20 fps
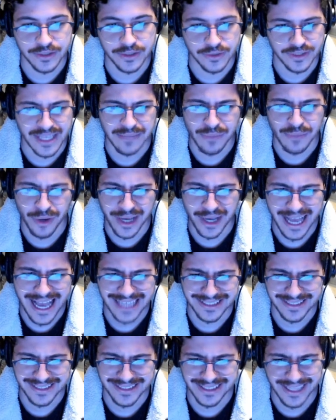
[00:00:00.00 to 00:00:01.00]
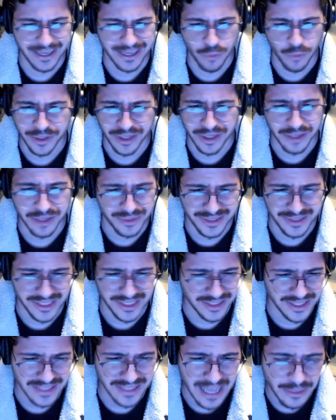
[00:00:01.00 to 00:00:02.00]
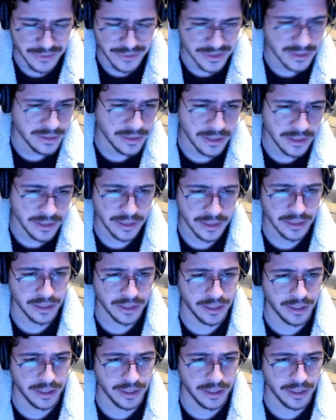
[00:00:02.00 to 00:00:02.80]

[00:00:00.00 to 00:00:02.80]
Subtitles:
So Sandbox has like 160,000,